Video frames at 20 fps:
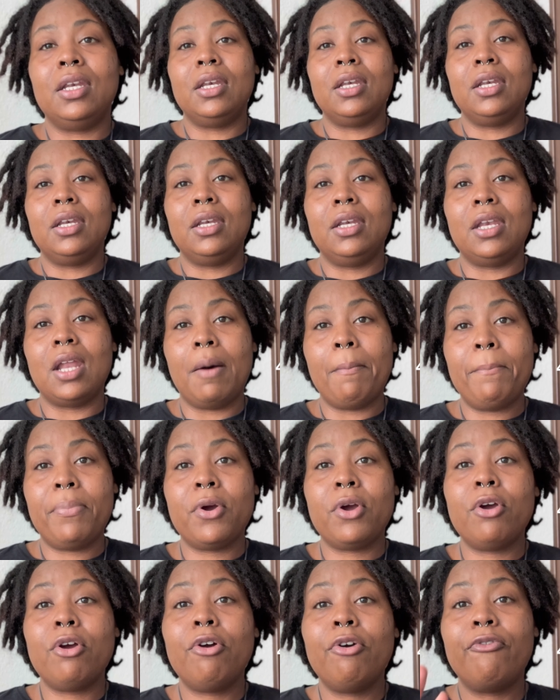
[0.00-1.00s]

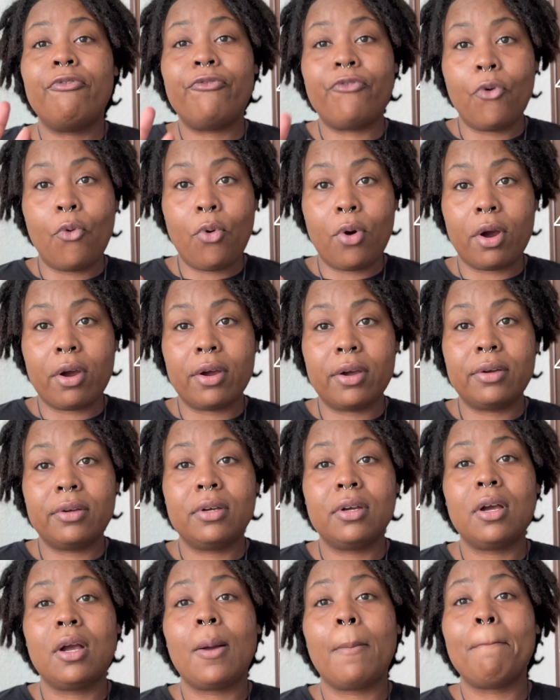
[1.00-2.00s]
Number 4,
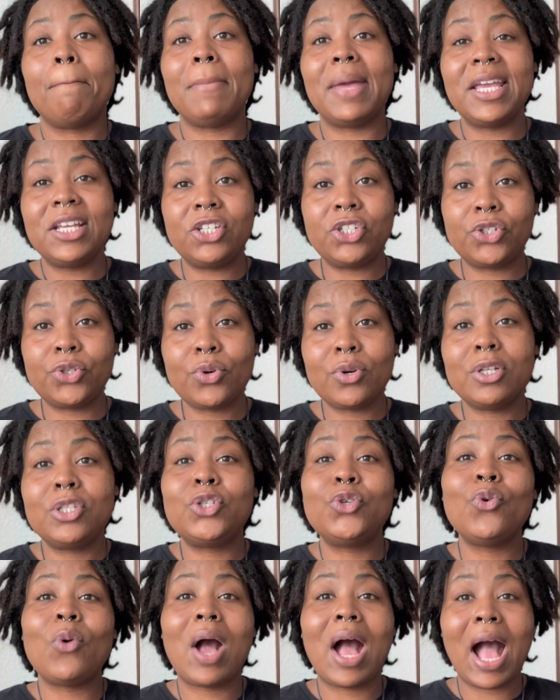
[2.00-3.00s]
make sure
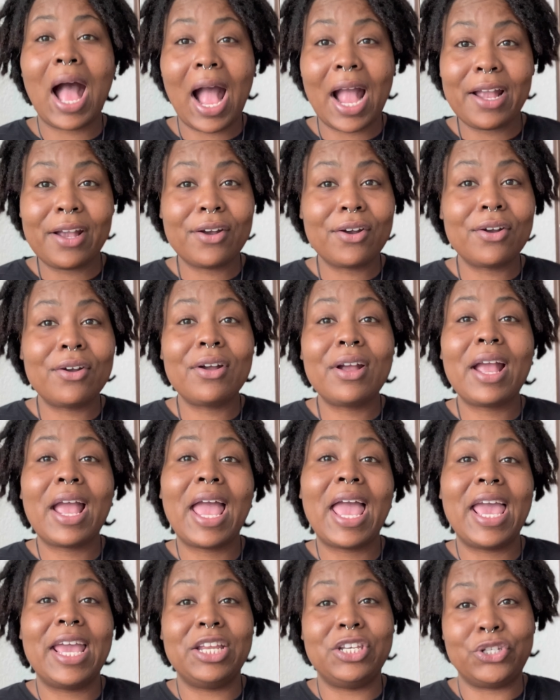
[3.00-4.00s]
to hire
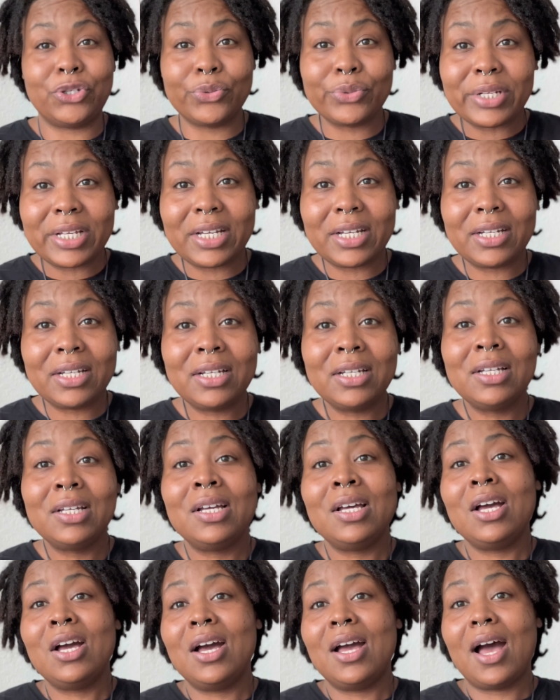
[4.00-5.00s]
a doula
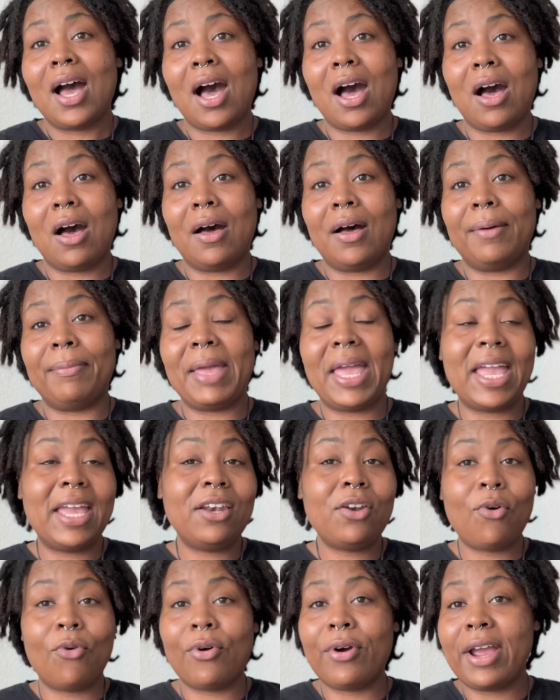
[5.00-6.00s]
and
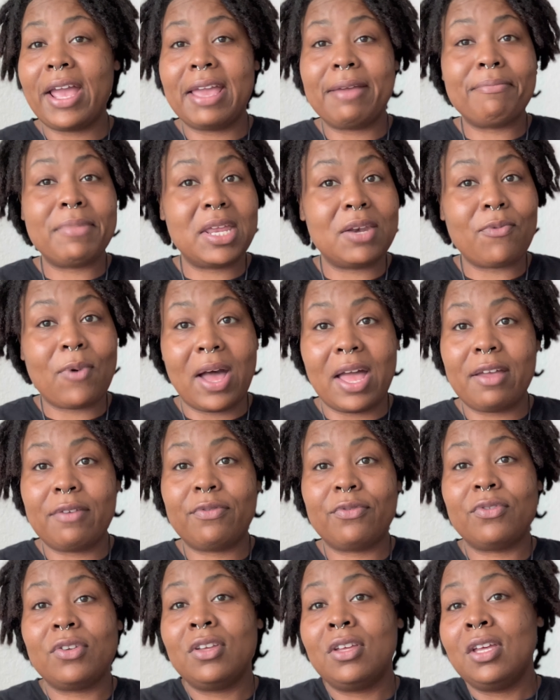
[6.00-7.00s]
or a midwife,
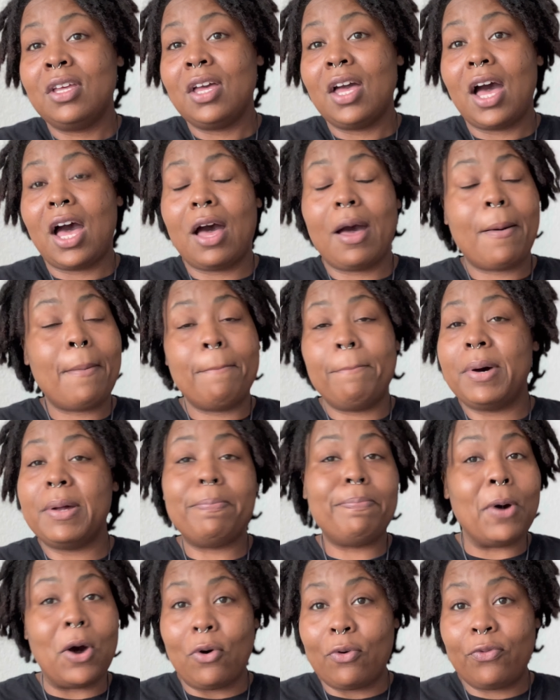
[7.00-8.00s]
but
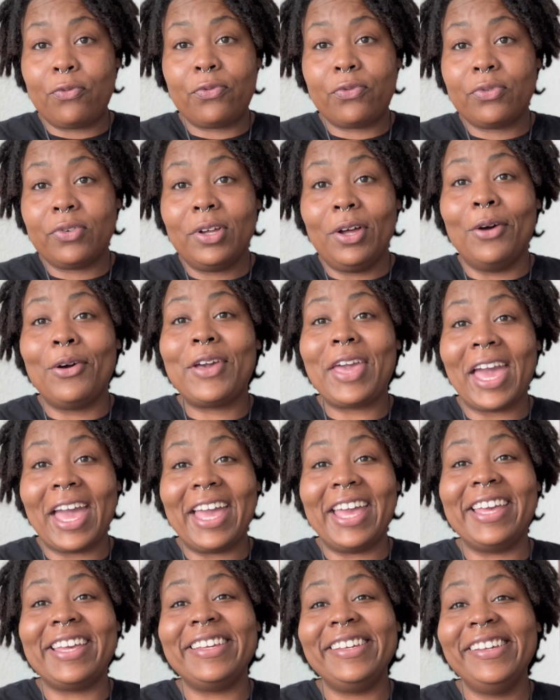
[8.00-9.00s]
both,
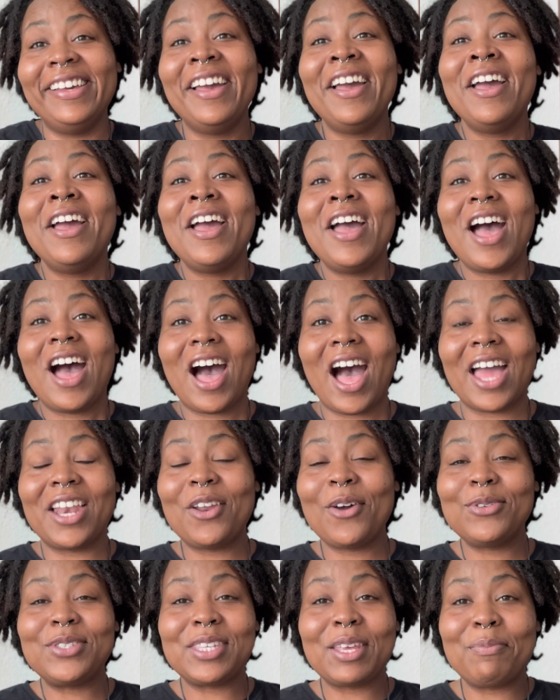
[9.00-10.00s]
okay? I
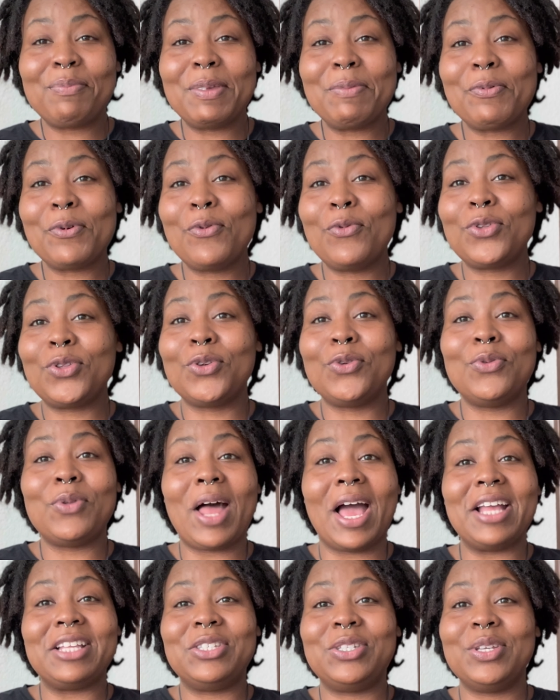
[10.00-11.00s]
know some people
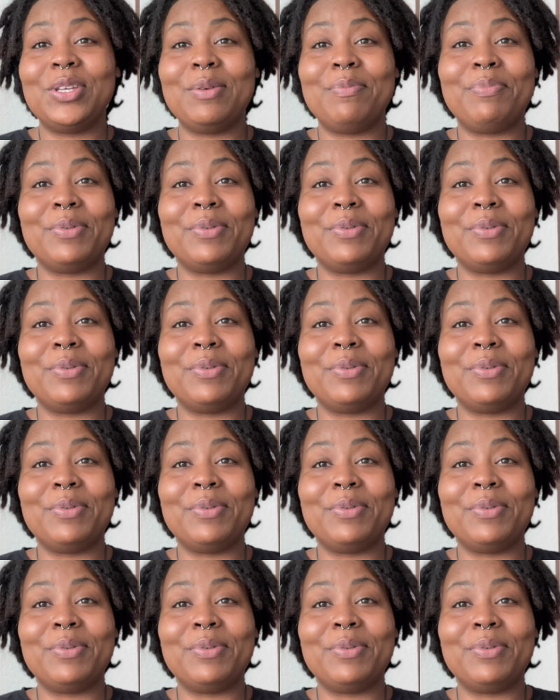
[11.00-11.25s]
like to